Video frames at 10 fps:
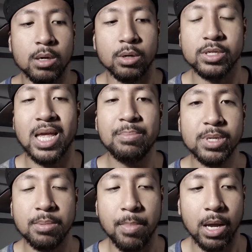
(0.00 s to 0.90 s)
taped
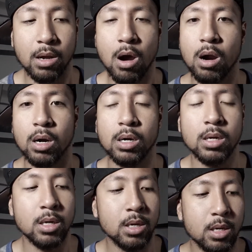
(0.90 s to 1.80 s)
my car,
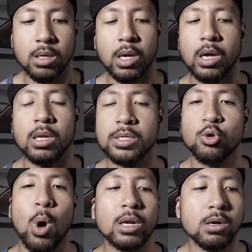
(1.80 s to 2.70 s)
and the
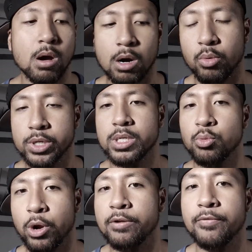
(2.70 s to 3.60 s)
squad car was
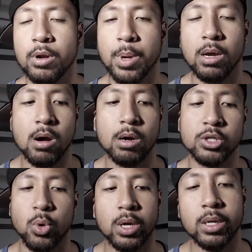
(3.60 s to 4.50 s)
right in front of my car,
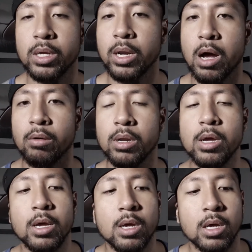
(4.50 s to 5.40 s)
so I couldn't get out
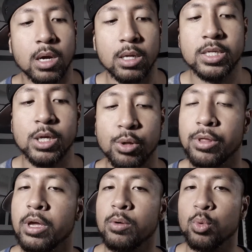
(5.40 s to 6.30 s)
until
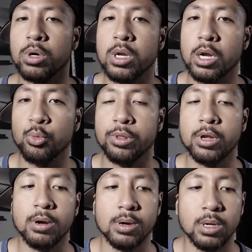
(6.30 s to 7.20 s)
they were done with
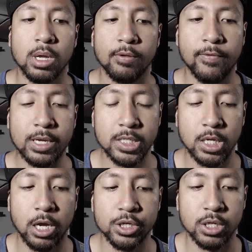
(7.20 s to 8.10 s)
their
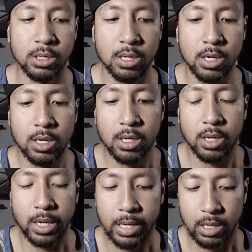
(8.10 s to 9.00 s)
investigation.
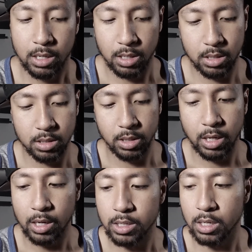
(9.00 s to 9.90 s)
And they
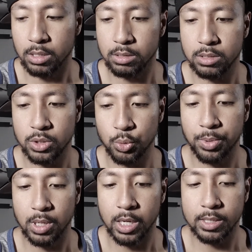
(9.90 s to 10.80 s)
got done super
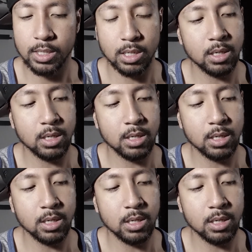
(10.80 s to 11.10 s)
late.